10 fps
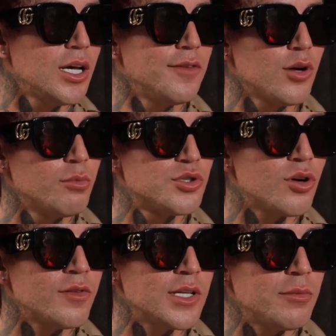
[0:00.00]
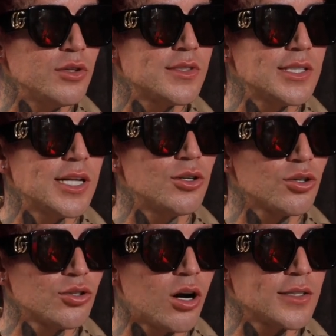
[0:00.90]
If you're observing them, you see that the
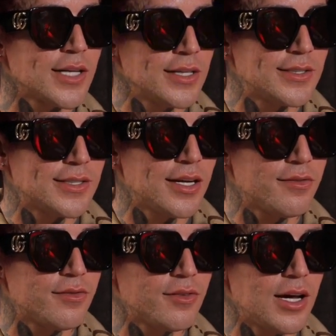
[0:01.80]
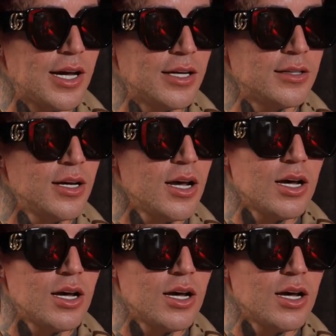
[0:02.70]
dog is getting stiff and,